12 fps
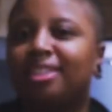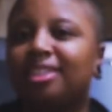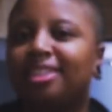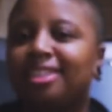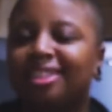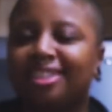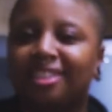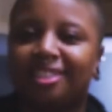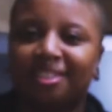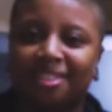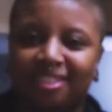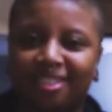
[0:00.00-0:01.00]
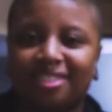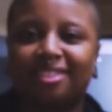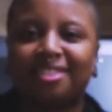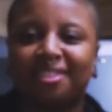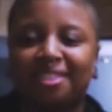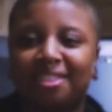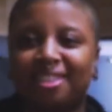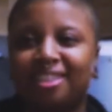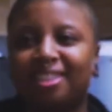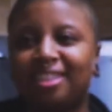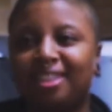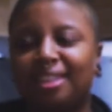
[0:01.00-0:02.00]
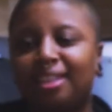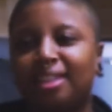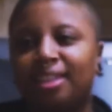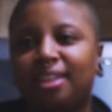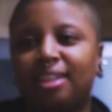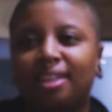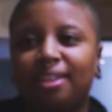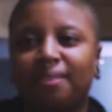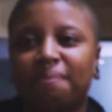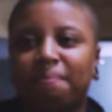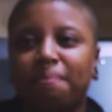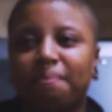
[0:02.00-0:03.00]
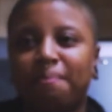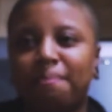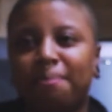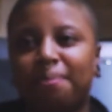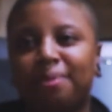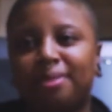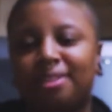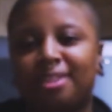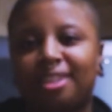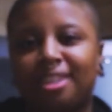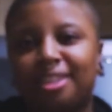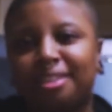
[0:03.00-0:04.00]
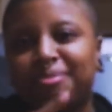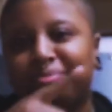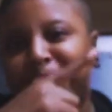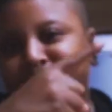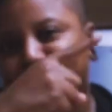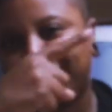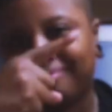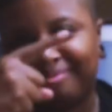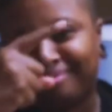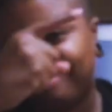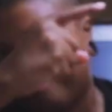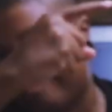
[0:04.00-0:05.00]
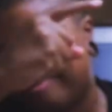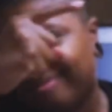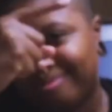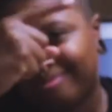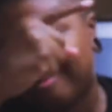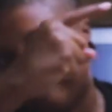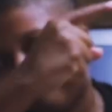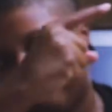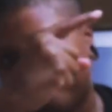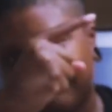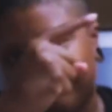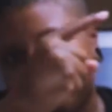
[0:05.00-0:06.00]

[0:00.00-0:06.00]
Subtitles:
No words are spoken by the person on screen.